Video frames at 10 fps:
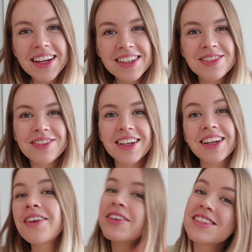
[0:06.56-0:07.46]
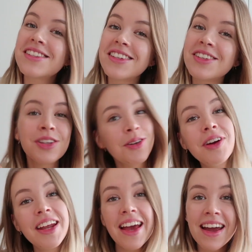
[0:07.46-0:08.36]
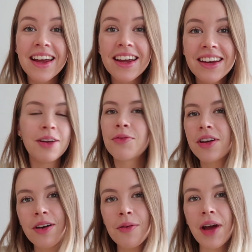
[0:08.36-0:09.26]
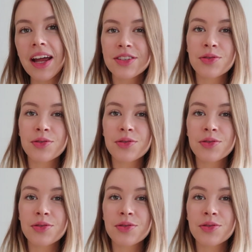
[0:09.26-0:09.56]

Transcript: back to a quarantine Q&A. And welcome back